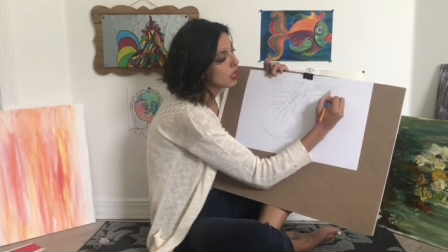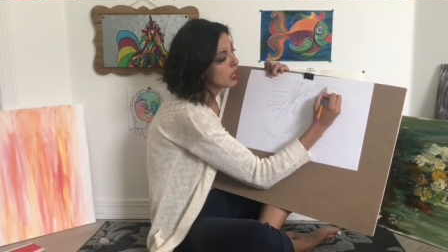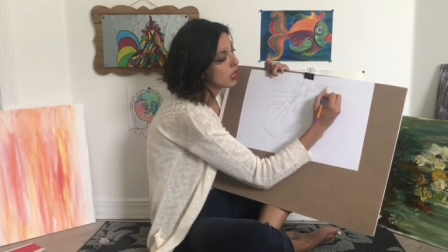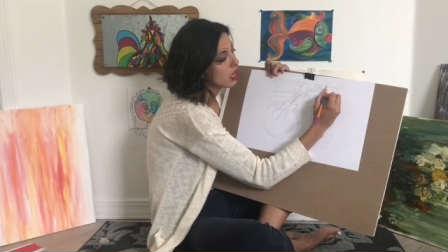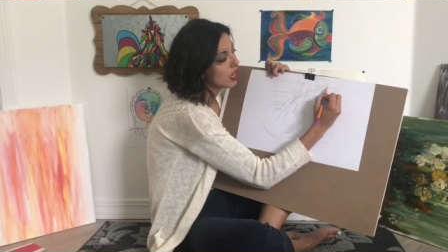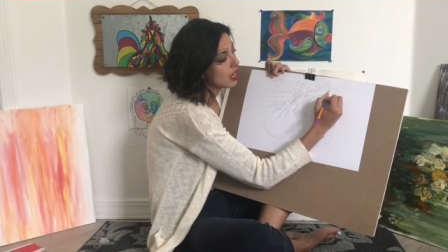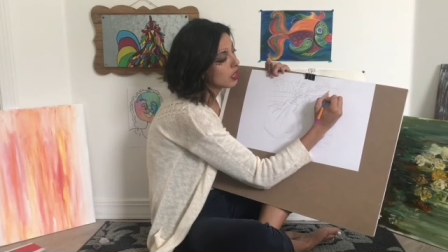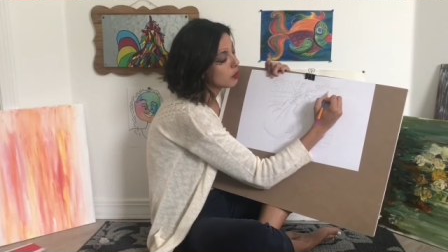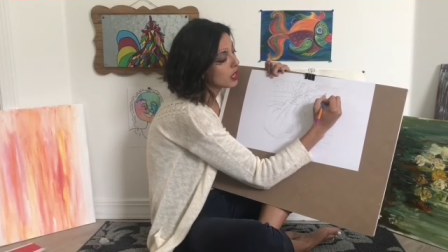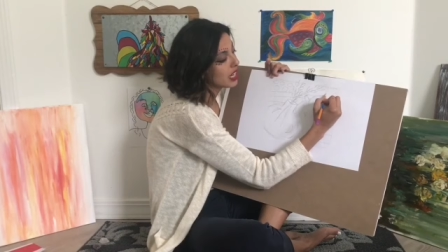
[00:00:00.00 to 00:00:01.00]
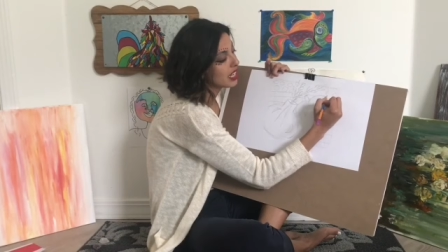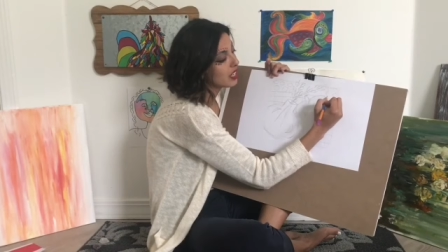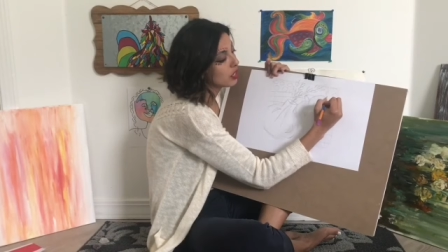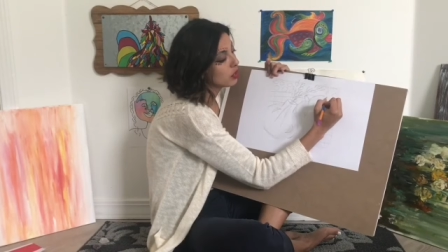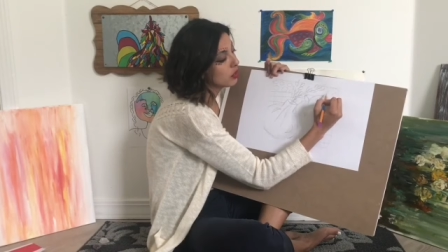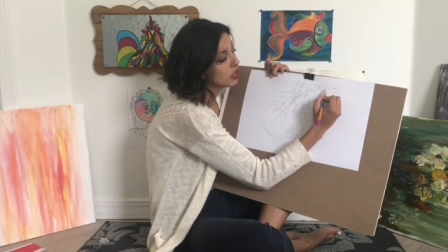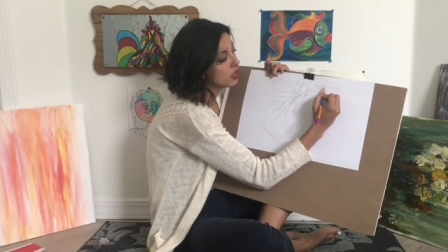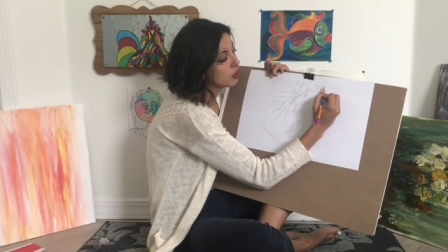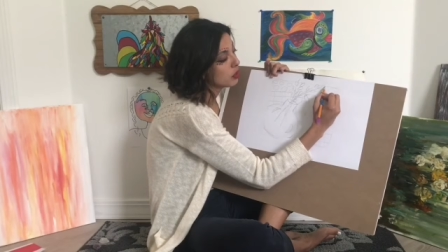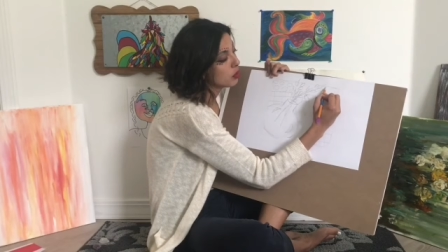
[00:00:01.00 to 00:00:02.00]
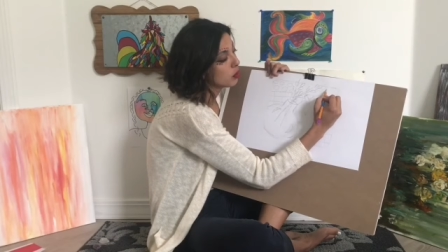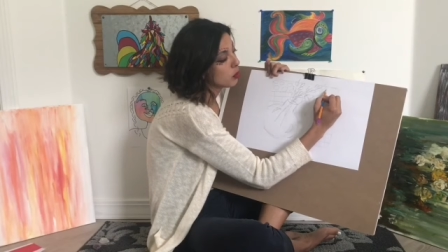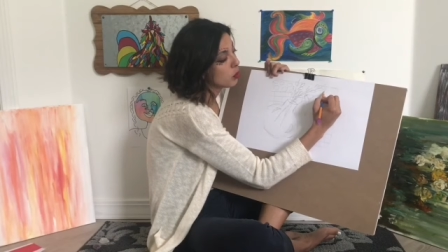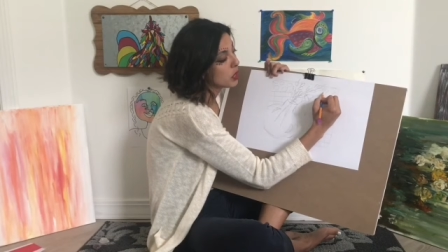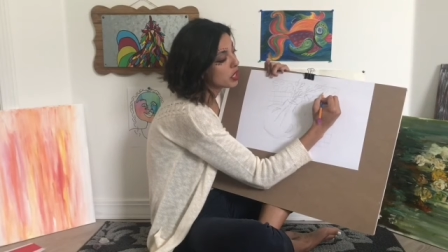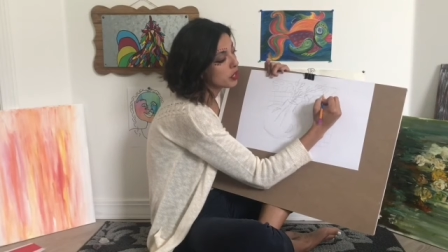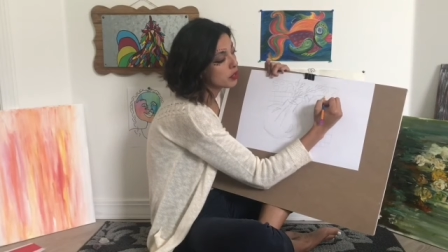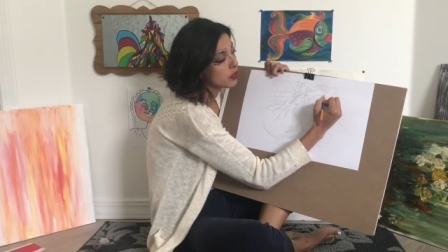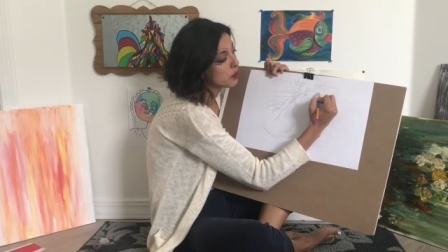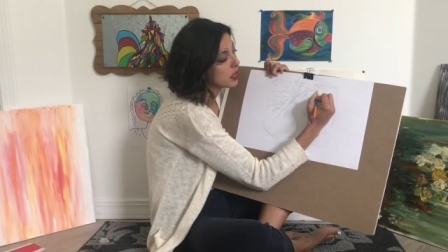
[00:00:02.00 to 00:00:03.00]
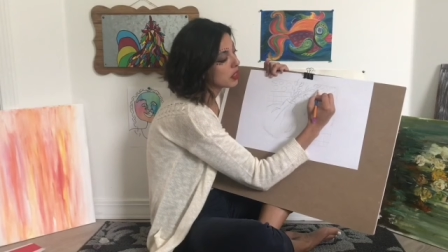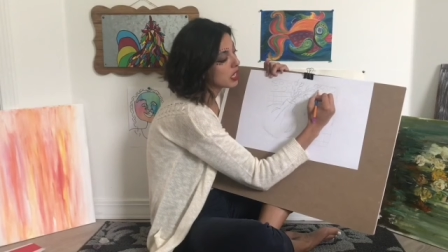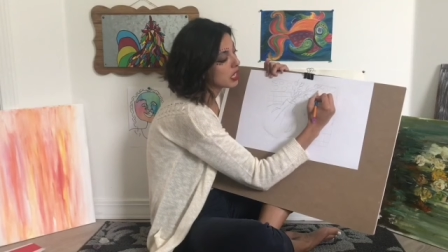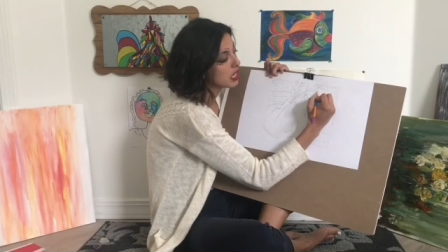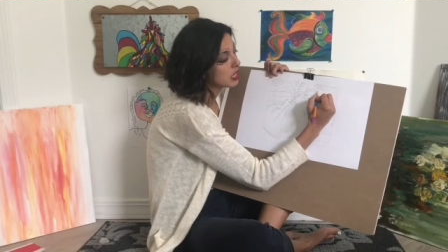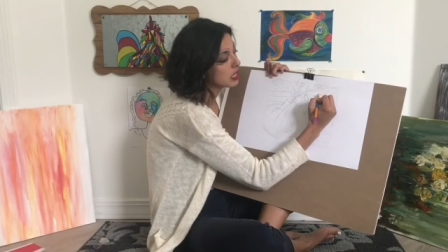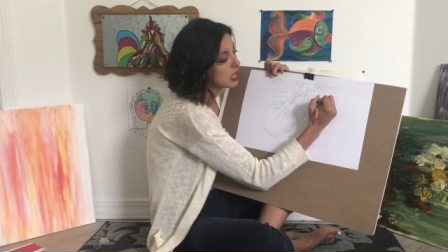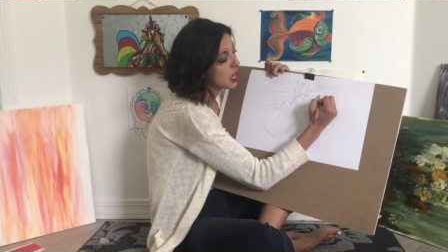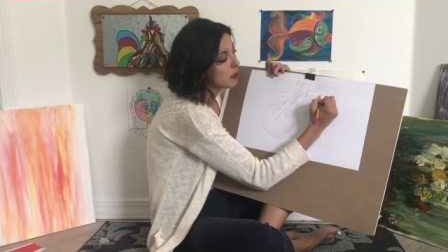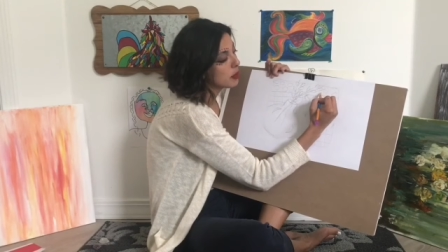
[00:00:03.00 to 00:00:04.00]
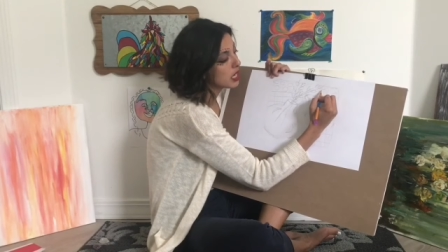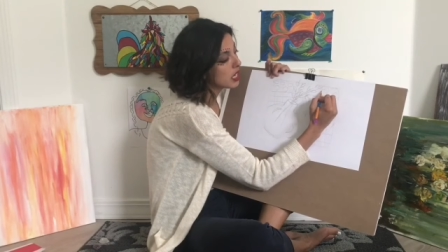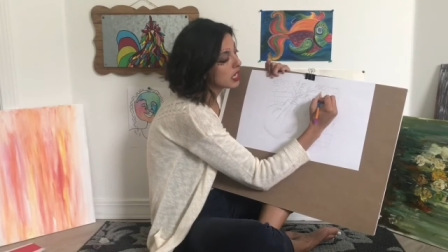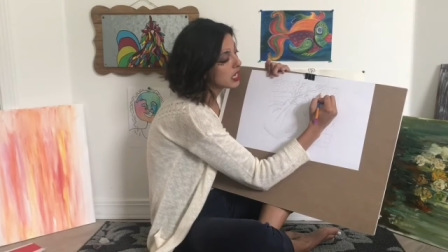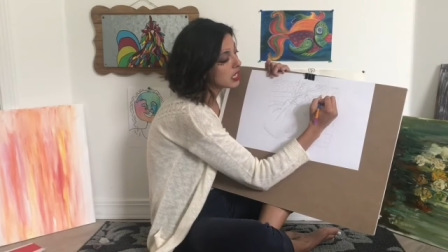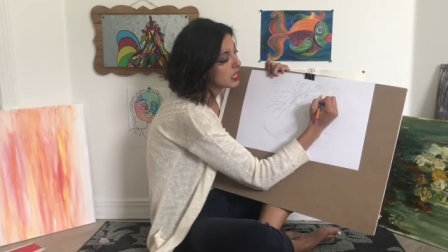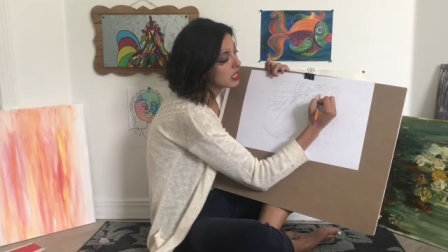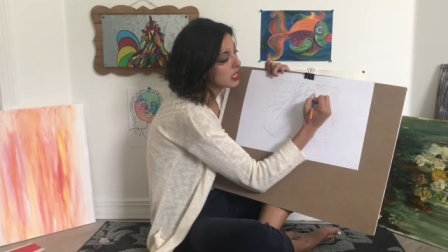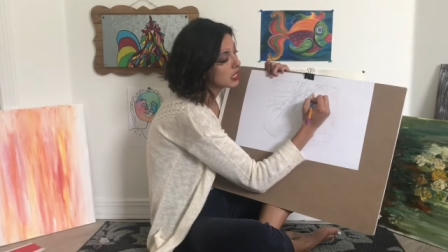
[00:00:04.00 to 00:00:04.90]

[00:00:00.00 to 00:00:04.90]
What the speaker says: Okay, we're going to get kooky weird with this because